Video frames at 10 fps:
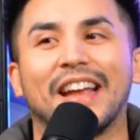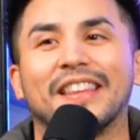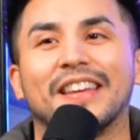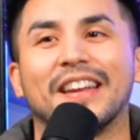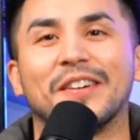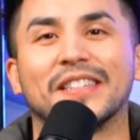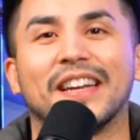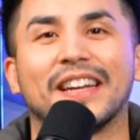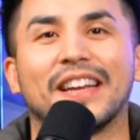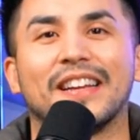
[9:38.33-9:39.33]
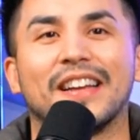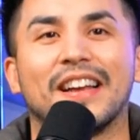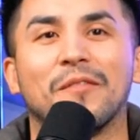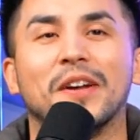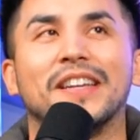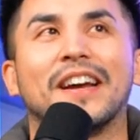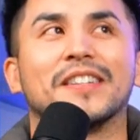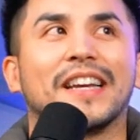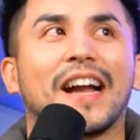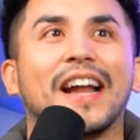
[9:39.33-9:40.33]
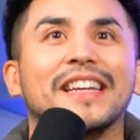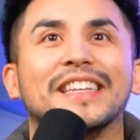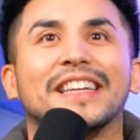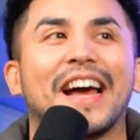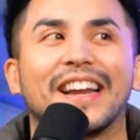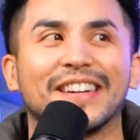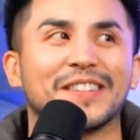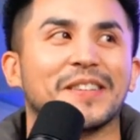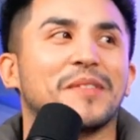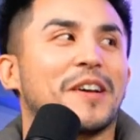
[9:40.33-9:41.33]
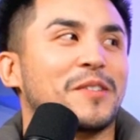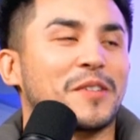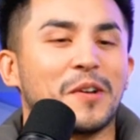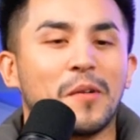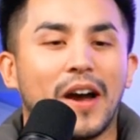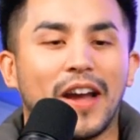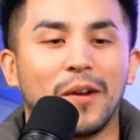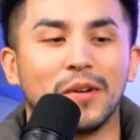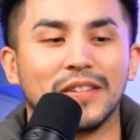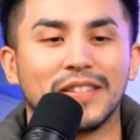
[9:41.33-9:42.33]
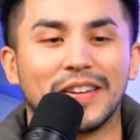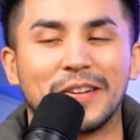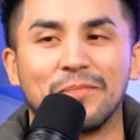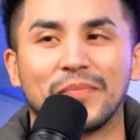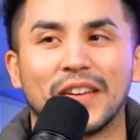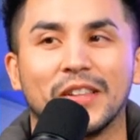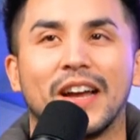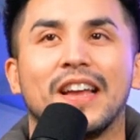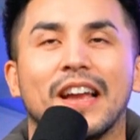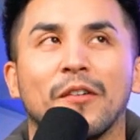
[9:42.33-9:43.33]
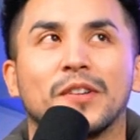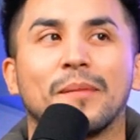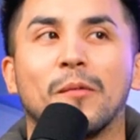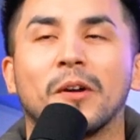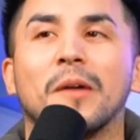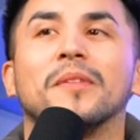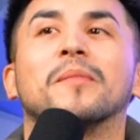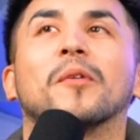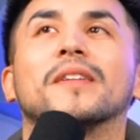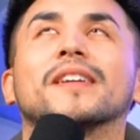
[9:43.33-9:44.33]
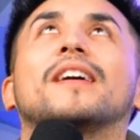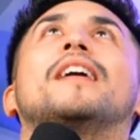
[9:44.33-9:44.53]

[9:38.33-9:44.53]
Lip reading: And then I was like, one day I was like, I need to get out of here somehow. So I was every time I woke up in the morning, I was like,